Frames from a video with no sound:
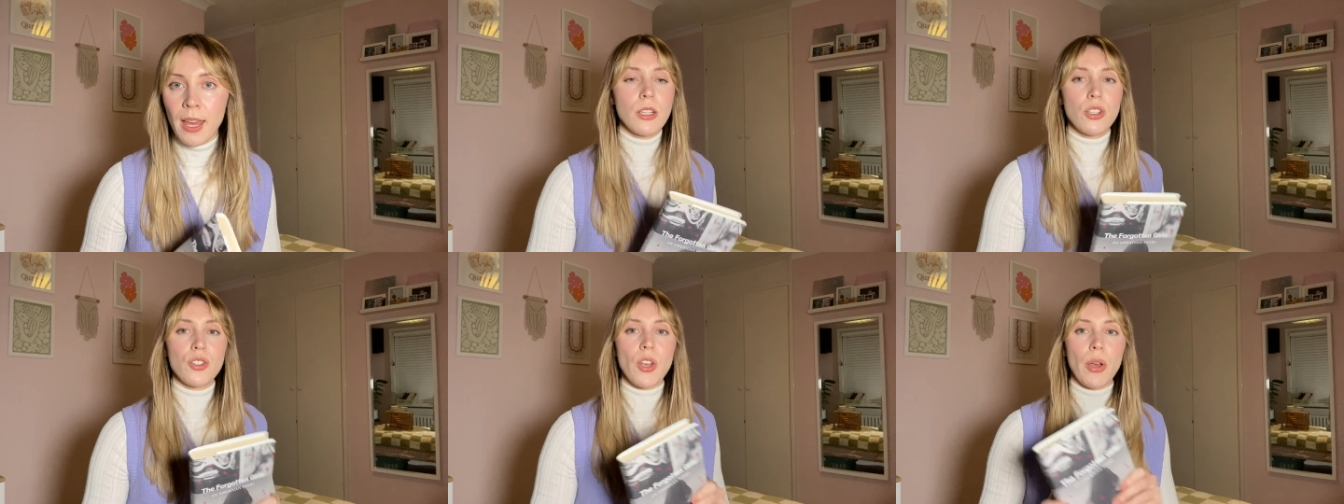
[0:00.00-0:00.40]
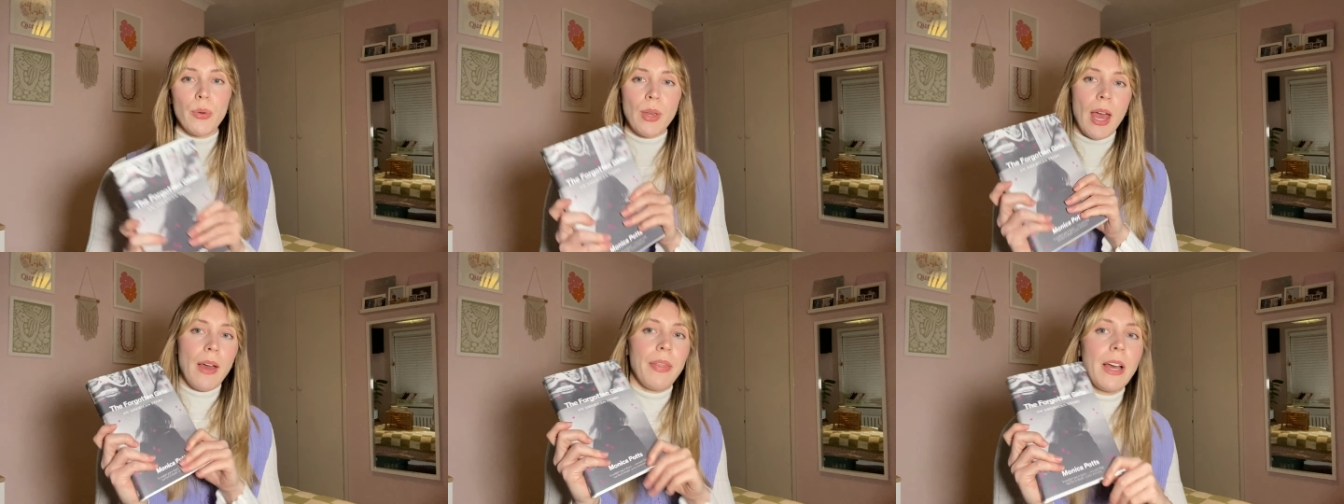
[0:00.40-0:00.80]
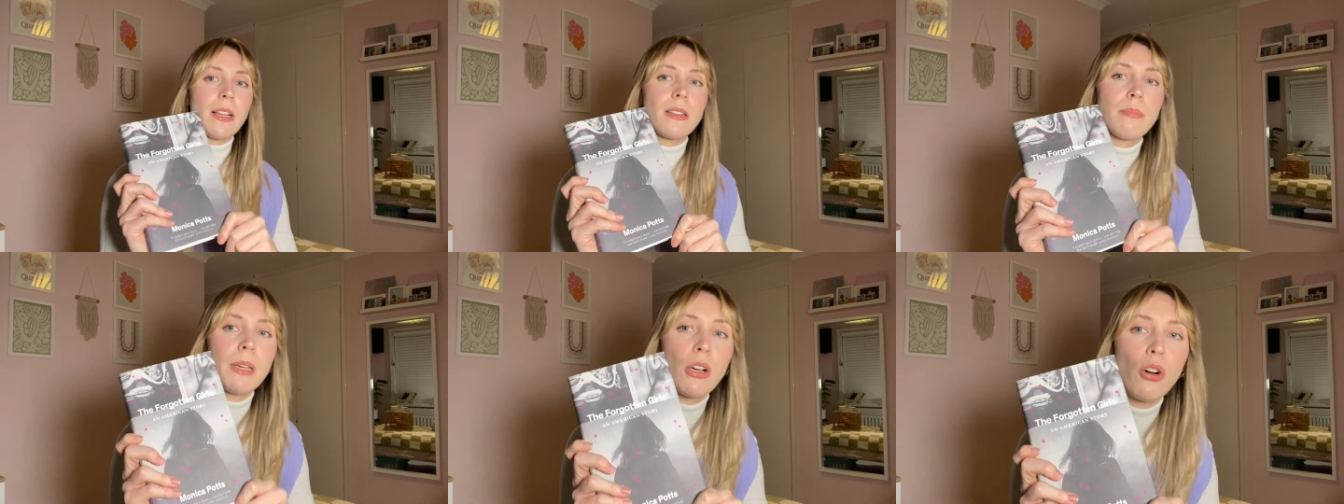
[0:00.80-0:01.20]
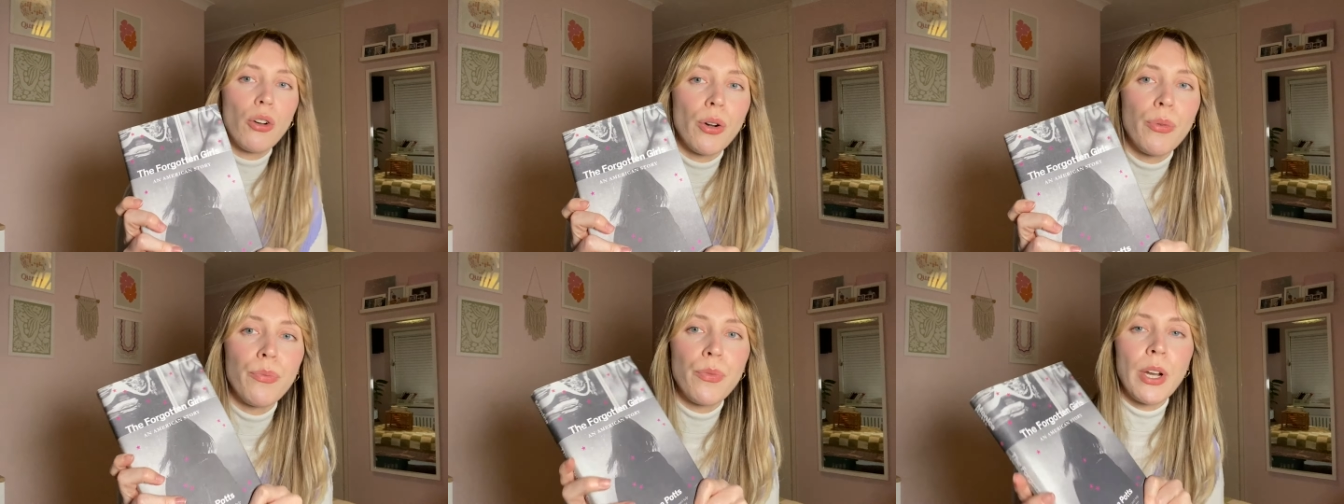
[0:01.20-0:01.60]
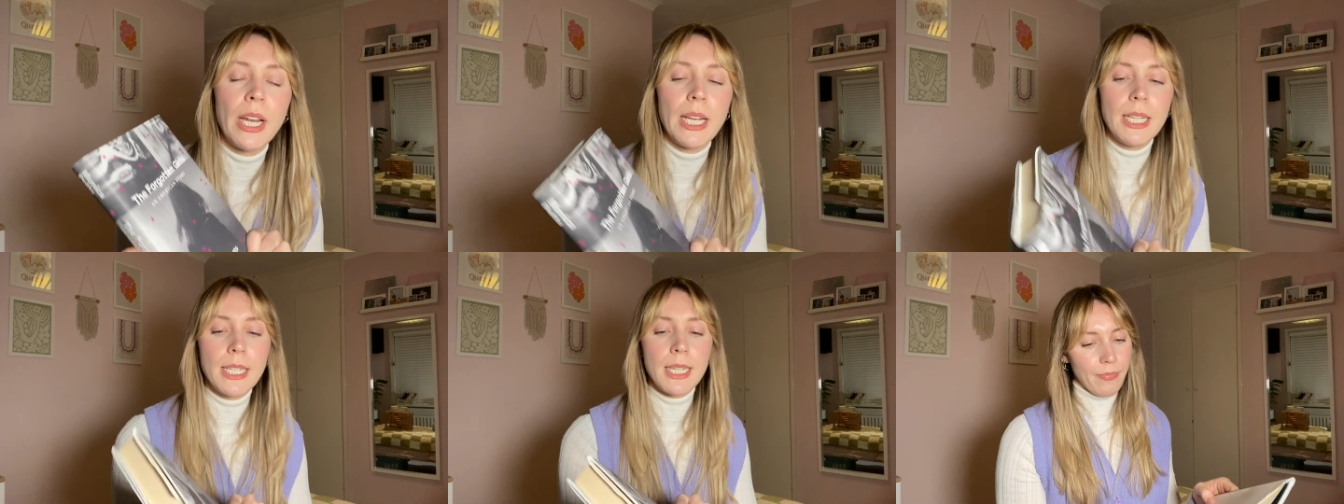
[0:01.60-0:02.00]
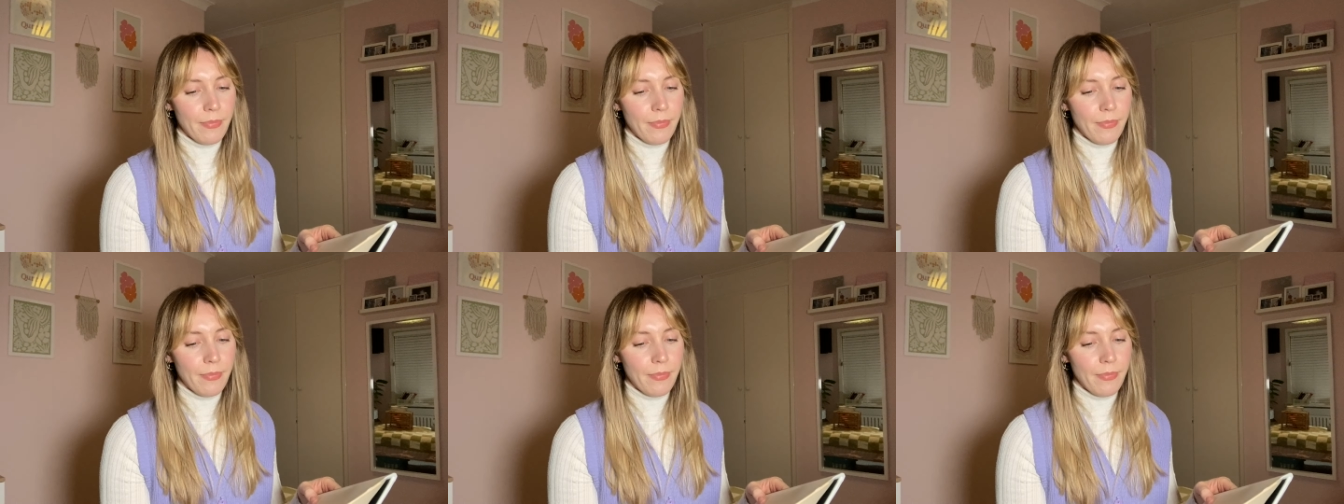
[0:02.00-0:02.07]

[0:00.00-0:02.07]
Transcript: So yeah, that's my current read.